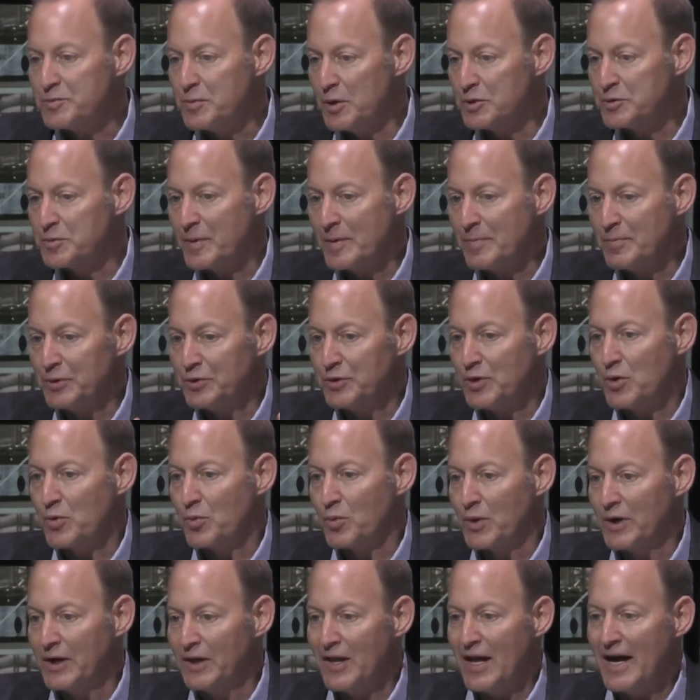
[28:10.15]
Most people don't
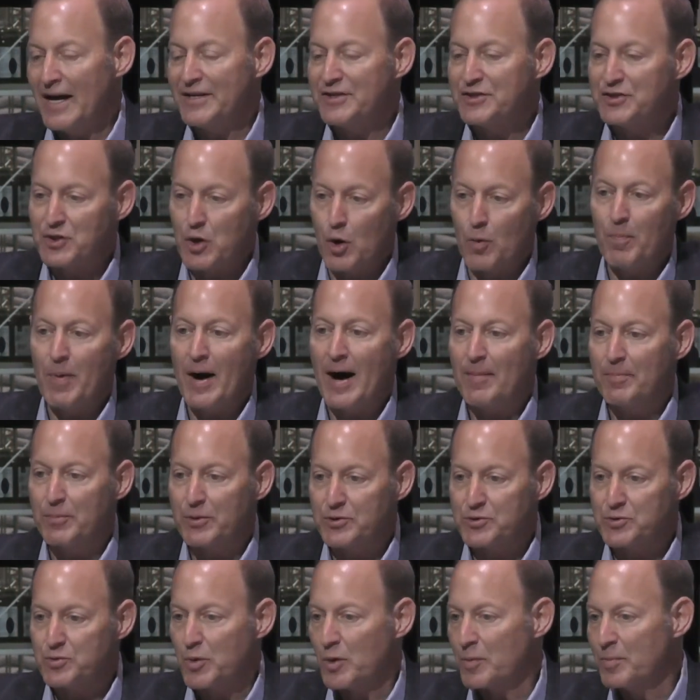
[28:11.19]
realize soap
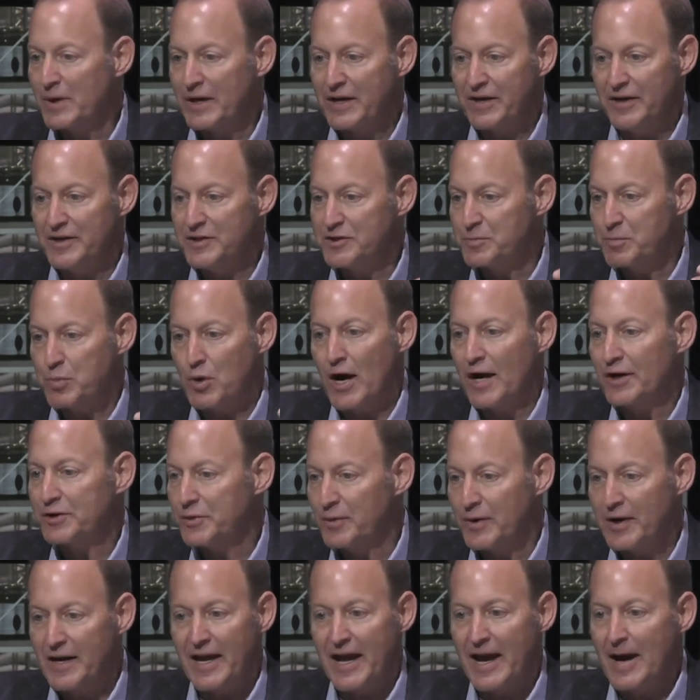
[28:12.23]
operas were because
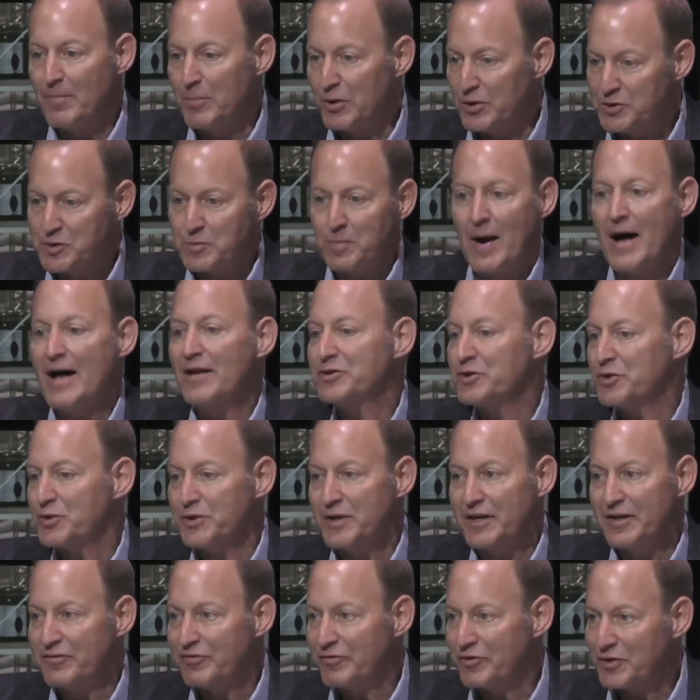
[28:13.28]
Procter & Gamble sponsored
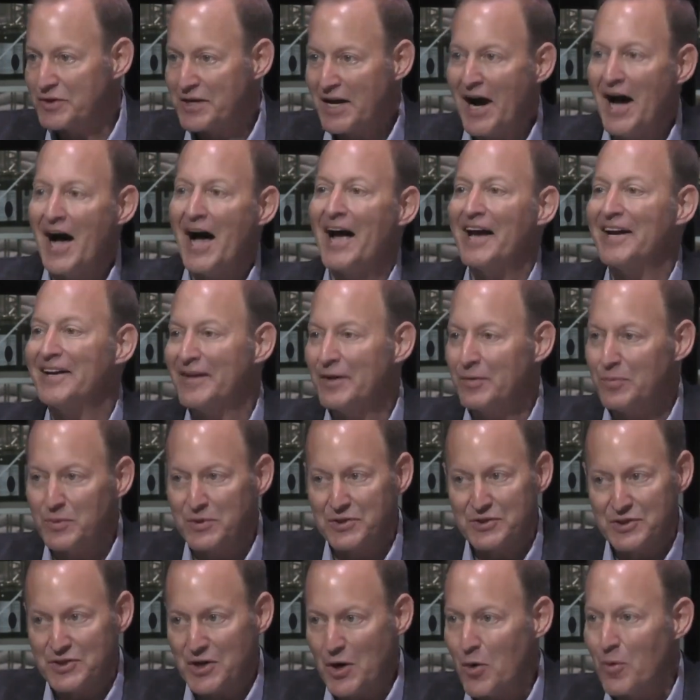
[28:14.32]
it for Tide. It was
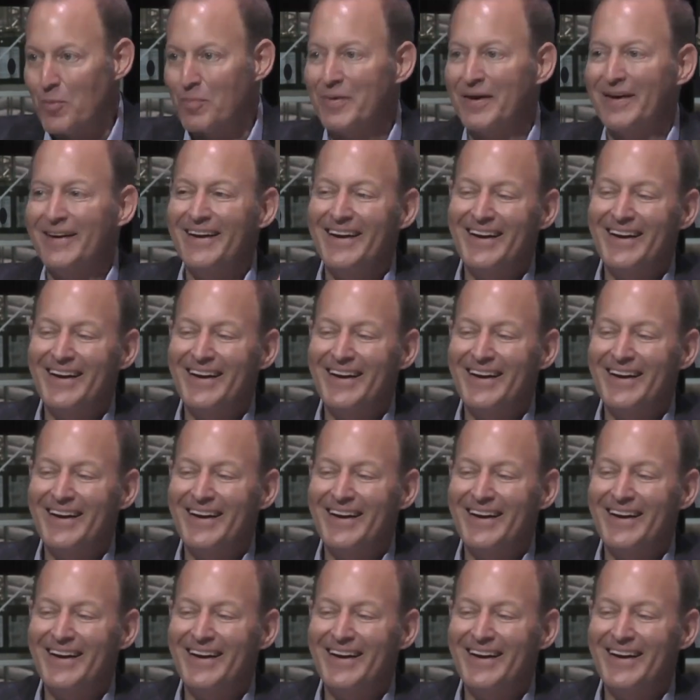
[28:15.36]
soap.